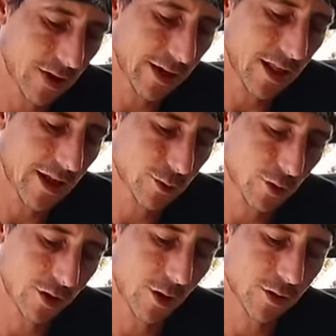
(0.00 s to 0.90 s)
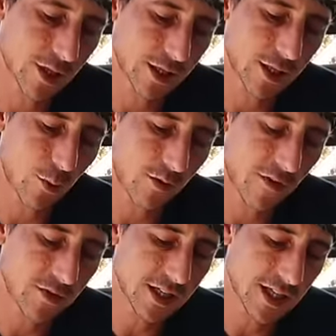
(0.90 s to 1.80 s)
the very last one, you know. 61,
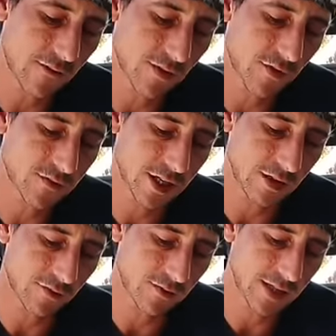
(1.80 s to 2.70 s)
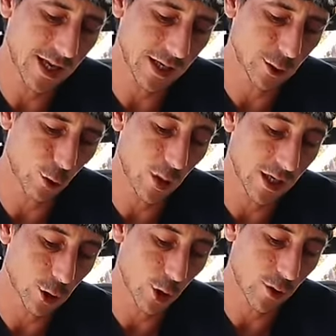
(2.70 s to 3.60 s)
57, 15, 58,
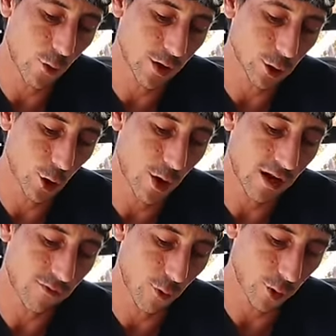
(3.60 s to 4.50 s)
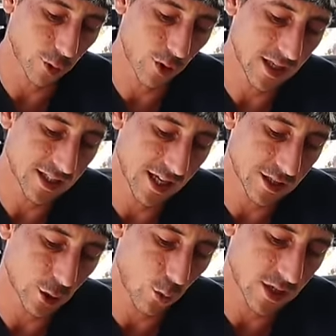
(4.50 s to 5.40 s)
3, 31, 34,
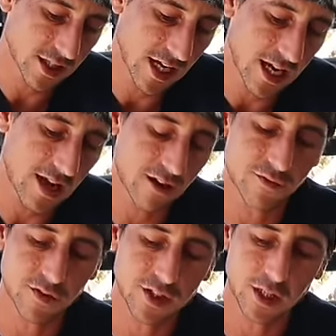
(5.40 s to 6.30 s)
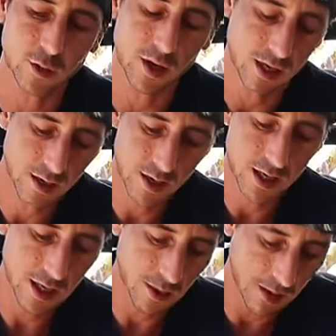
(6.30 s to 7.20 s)
36, 28, and a 53.
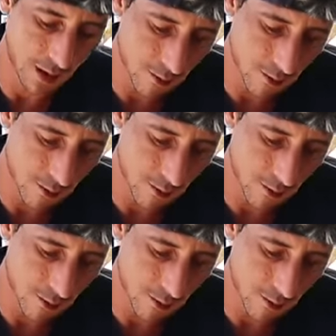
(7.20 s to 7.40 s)
Here we